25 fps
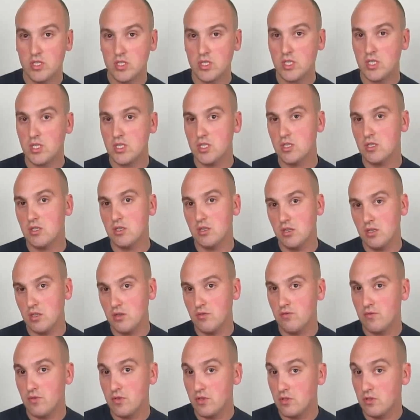season,
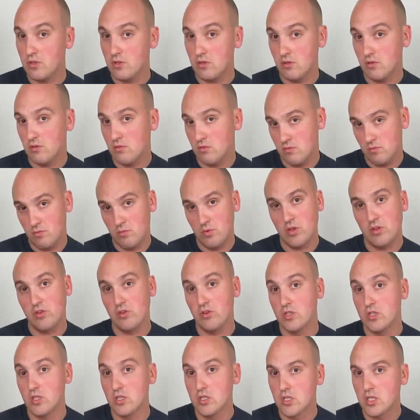whether
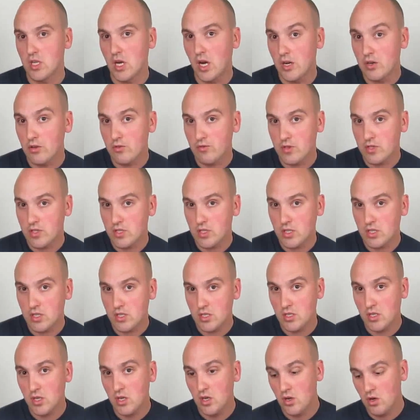it's the start of the
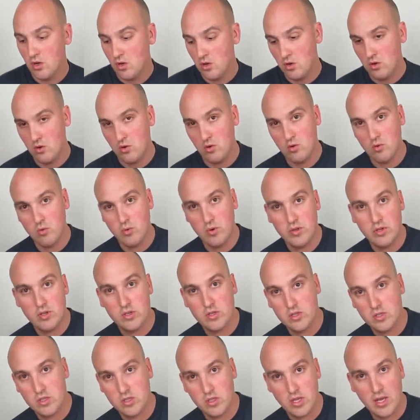season or whether
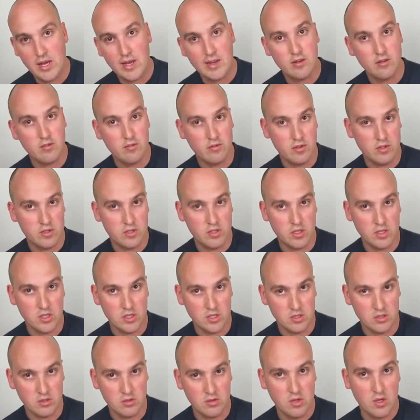it's the end of the
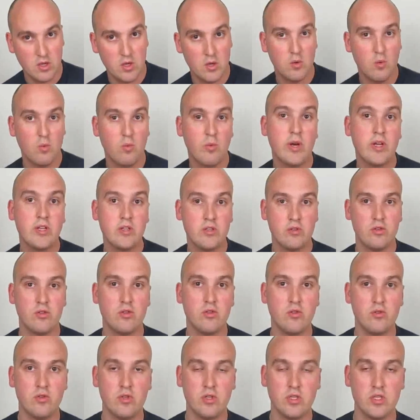season, when do you
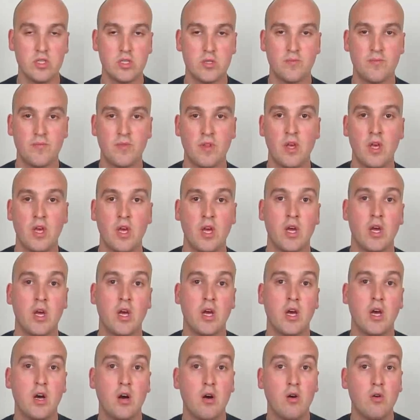do this?
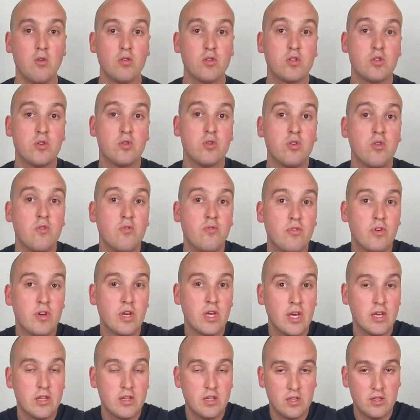Also, don't
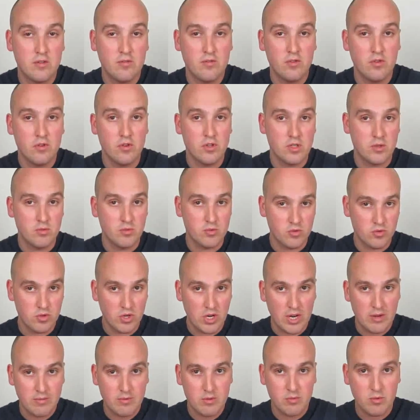forget that if you're
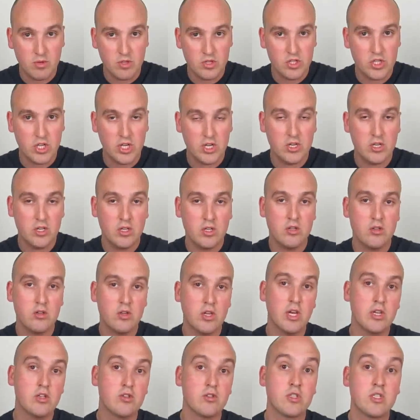subscribed to my channel, you
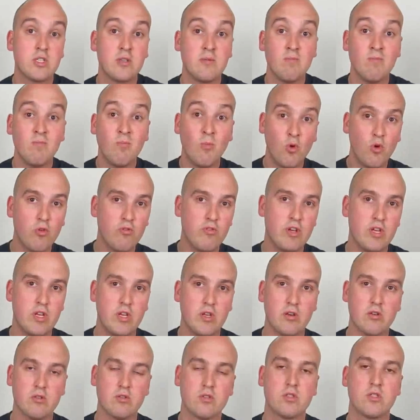get to see more
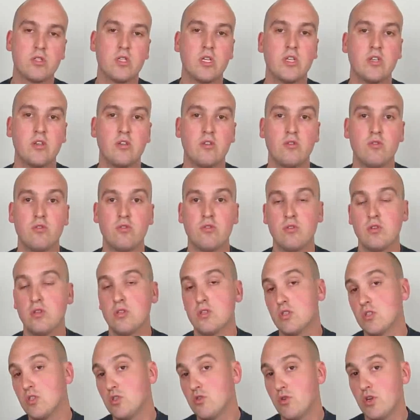videos than you're in a
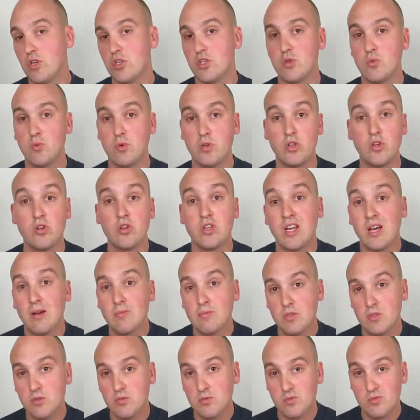situation when you're
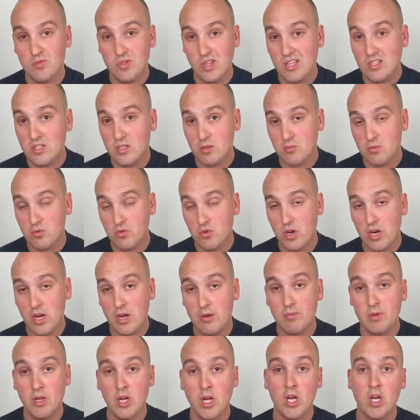not
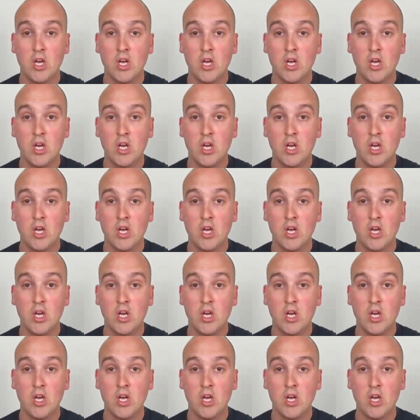subscribed.